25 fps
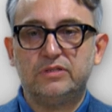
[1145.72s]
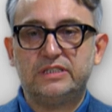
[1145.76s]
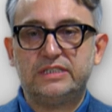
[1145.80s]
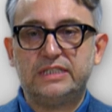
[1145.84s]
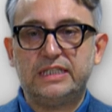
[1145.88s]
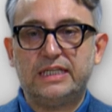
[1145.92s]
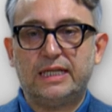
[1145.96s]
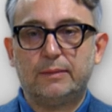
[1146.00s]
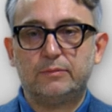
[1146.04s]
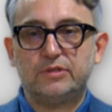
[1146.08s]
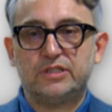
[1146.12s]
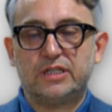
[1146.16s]

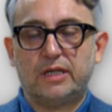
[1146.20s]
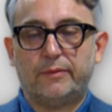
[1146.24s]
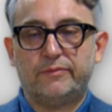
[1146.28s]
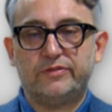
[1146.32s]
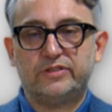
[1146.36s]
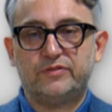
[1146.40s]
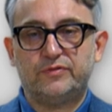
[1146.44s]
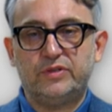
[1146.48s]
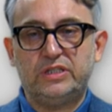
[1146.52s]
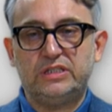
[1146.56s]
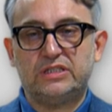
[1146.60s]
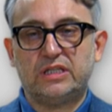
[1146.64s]
see
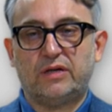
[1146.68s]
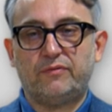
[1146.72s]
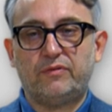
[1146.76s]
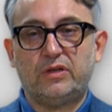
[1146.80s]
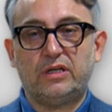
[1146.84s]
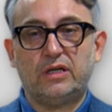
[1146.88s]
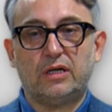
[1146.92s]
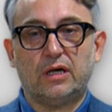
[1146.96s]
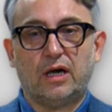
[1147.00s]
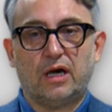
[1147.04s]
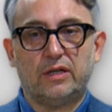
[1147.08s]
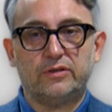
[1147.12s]
themselves vis-a-vis
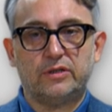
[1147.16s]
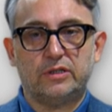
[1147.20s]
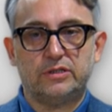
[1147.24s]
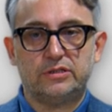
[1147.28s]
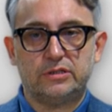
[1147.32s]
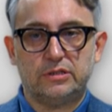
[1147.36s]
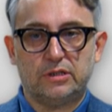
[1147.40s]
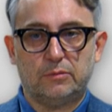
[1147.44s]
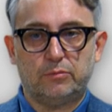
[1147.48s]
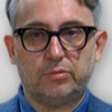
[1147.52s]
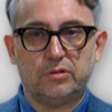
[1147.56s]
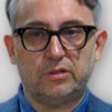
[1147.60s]
the
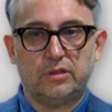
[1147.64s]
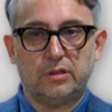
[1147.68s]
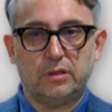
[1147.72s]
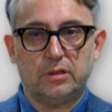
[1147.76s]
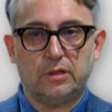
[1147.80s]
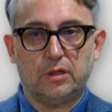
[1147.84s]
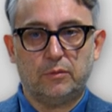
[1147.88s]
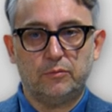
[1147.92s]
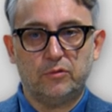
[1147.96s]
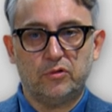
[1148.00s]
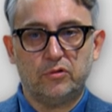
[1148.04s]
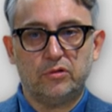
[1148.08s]
others in a political
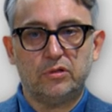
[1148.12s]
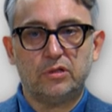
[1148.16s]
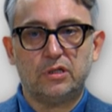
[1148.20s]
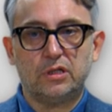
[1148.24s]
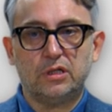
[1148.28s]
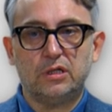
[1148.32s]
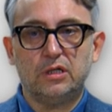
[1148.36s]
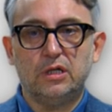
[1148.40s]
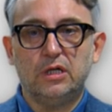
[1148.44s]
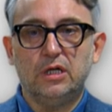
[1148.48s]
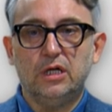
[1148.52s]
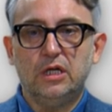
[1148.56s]
community.